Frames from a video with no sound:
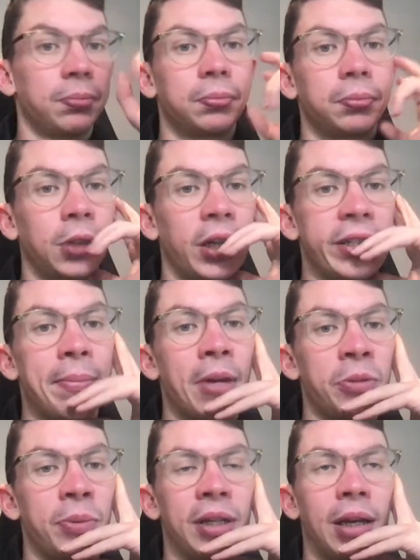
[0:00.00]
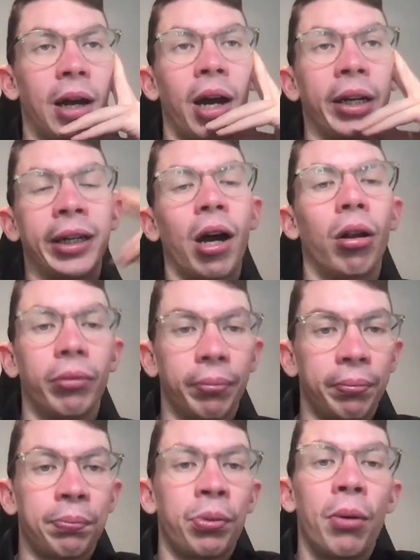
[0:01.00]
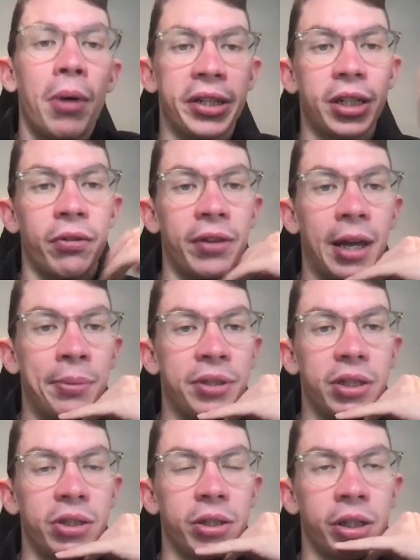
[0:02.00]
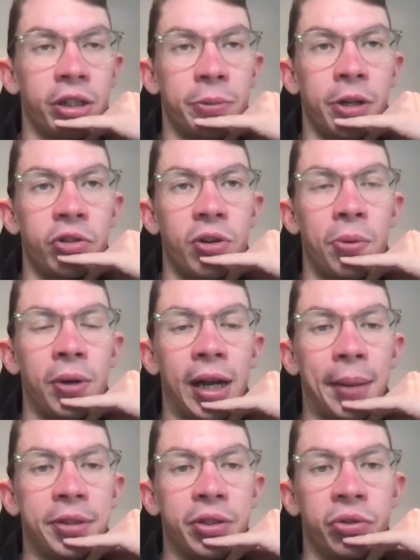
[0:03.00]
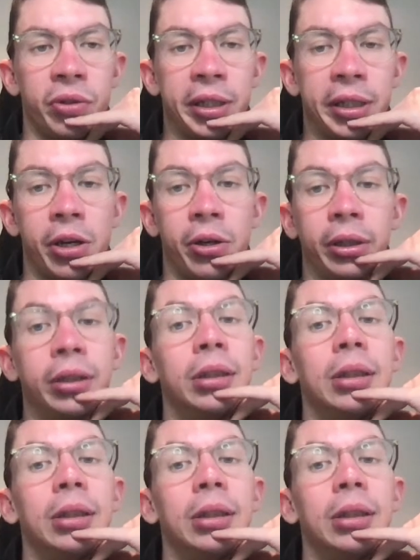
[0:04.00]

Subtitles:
because it must be like I can't put myself in that position because my triple captain's already gone.